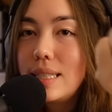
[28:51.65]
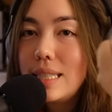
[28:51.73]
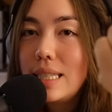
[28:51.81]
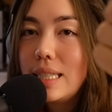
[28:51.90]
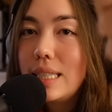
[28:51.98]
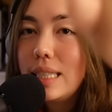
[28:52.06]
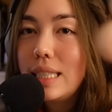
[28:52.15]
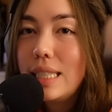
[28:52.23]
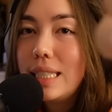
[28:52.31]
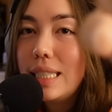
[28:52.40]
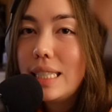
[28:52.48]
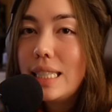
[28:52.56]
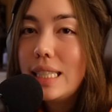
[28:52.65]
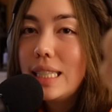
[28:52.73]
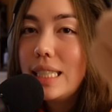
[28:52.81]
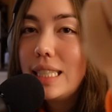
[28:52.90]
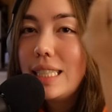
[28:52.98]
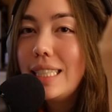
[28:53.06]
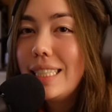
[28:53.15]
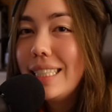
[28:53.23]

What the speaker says: [no speech]